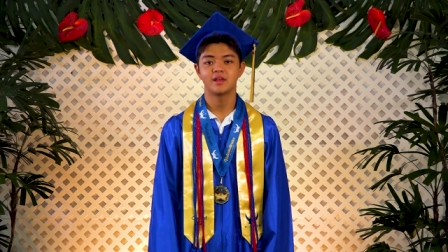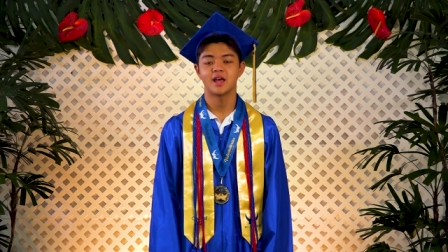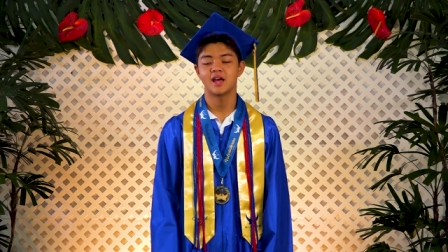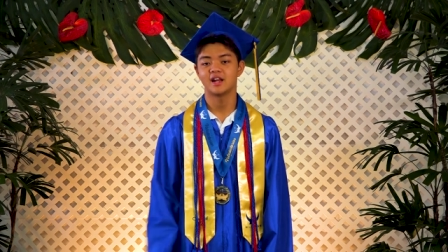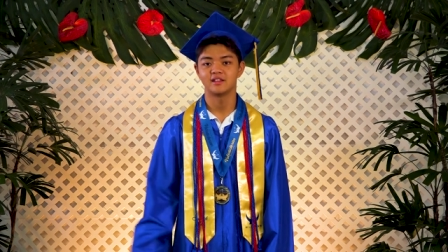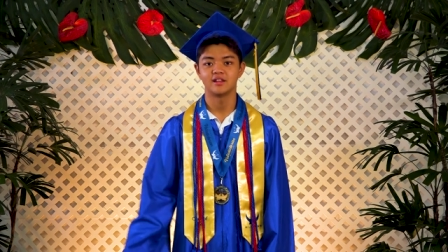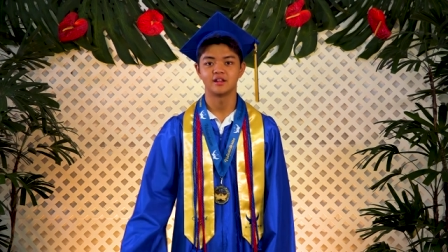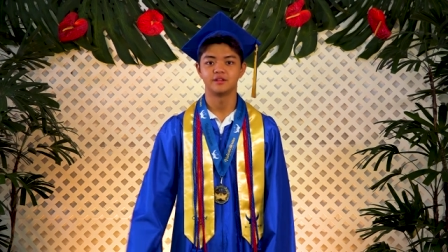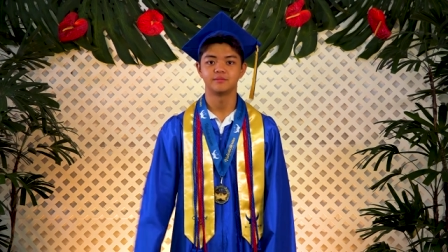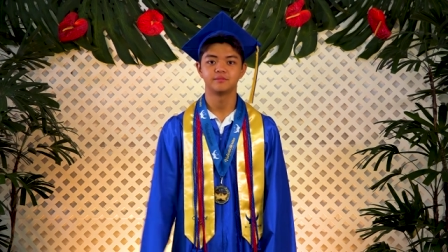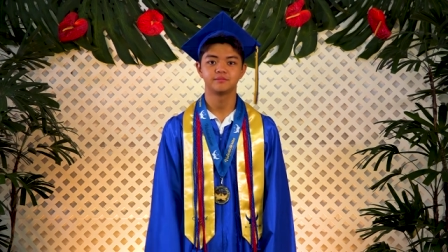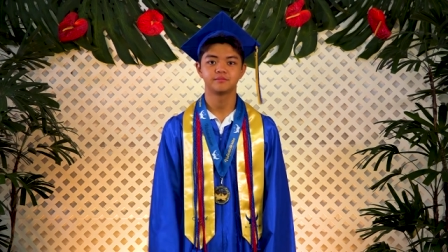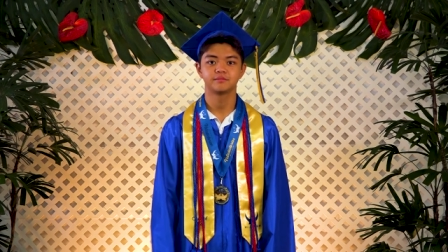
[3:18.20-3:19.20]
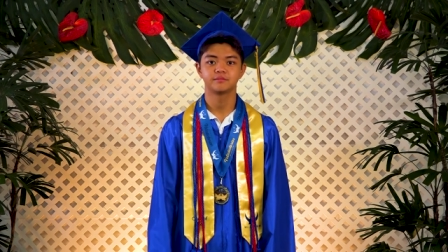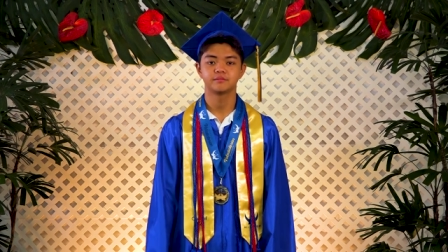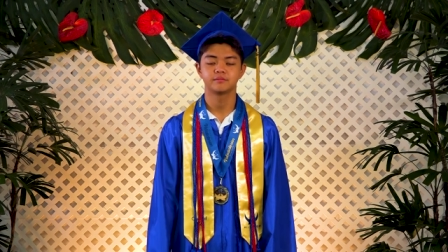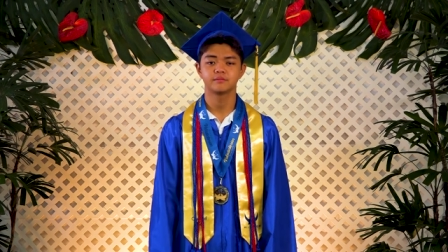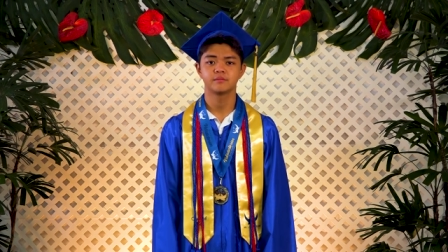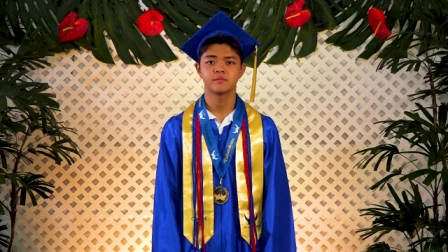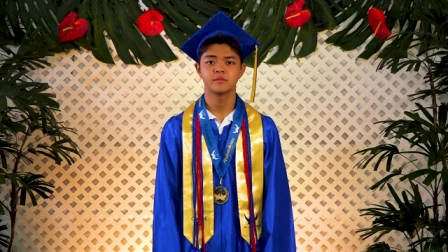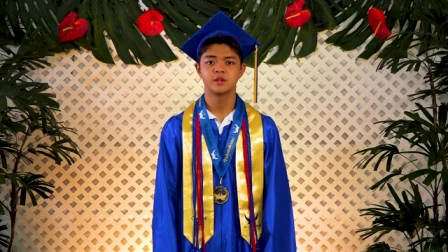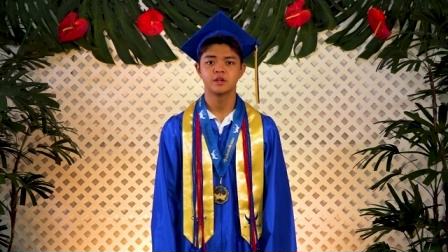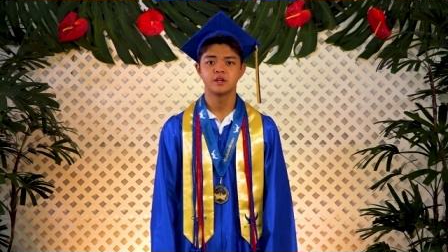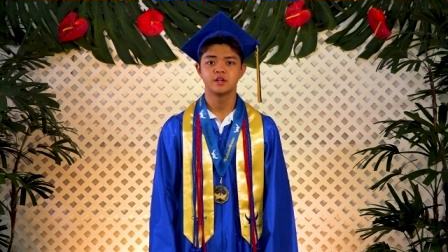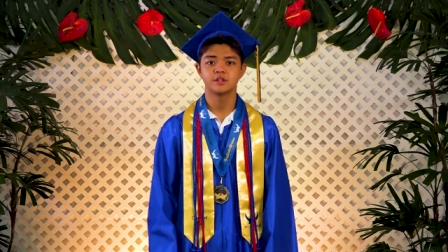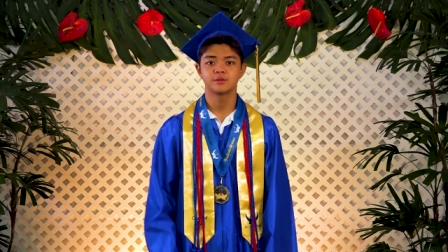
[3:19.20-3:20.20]
and I didn't.
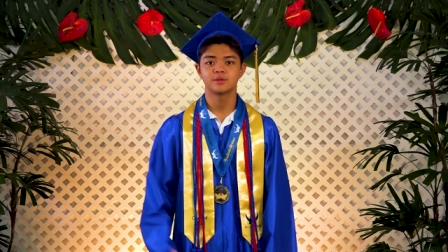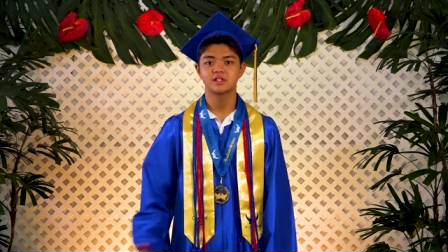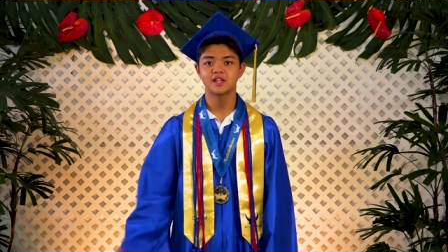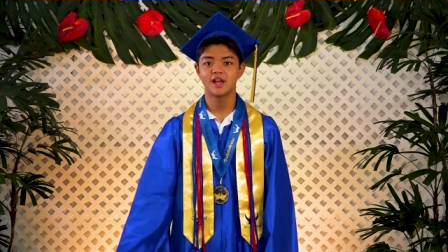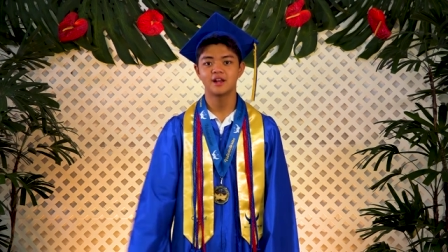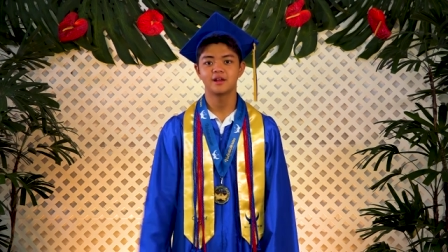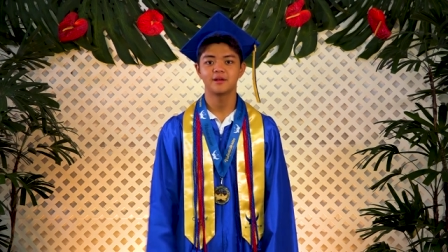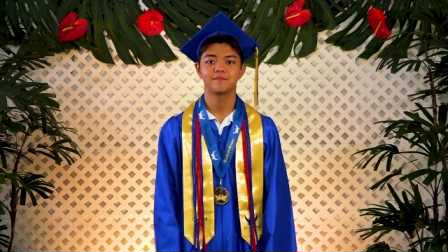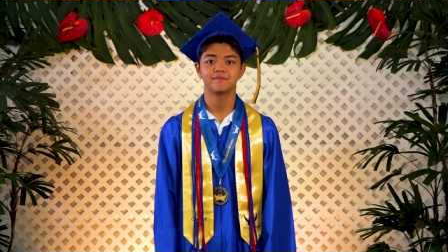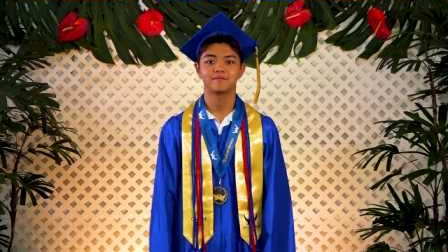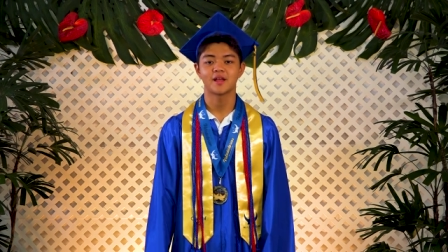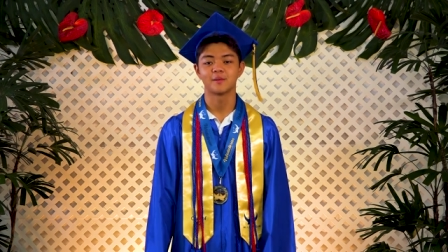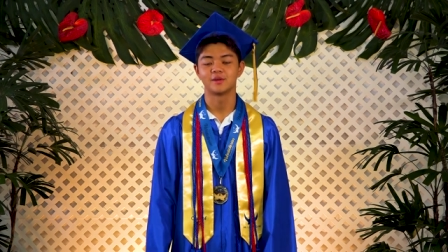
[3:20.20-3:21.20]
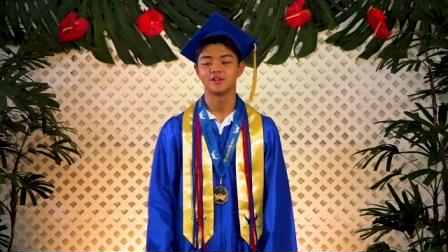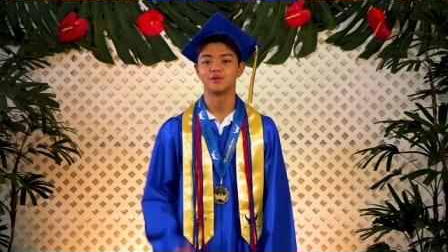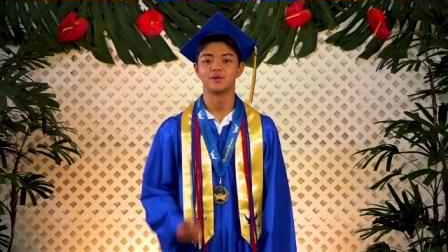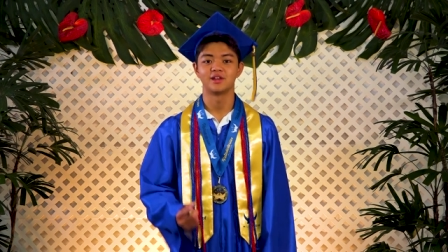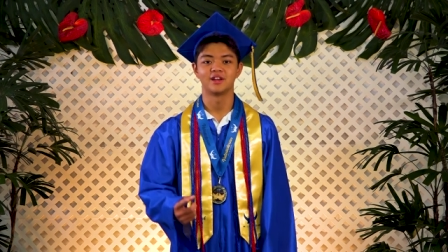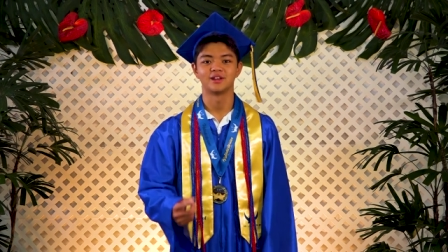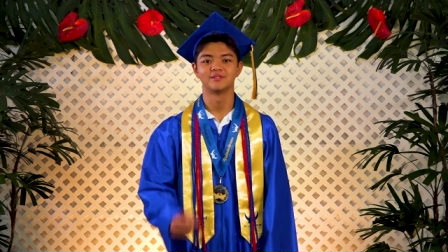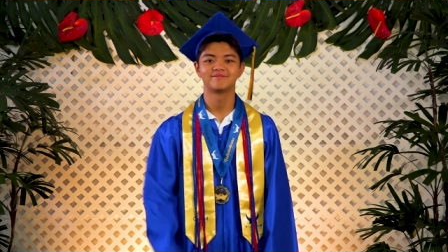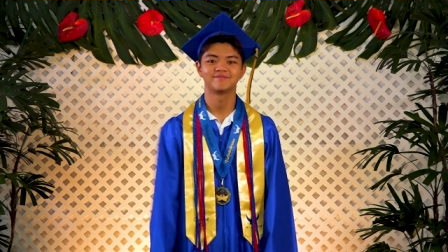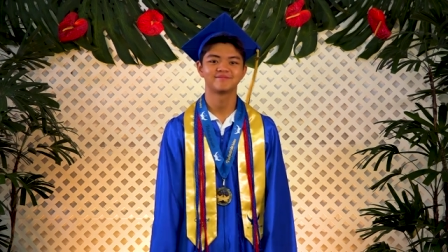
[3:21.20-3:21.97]
So instead, I'm gonna do it here.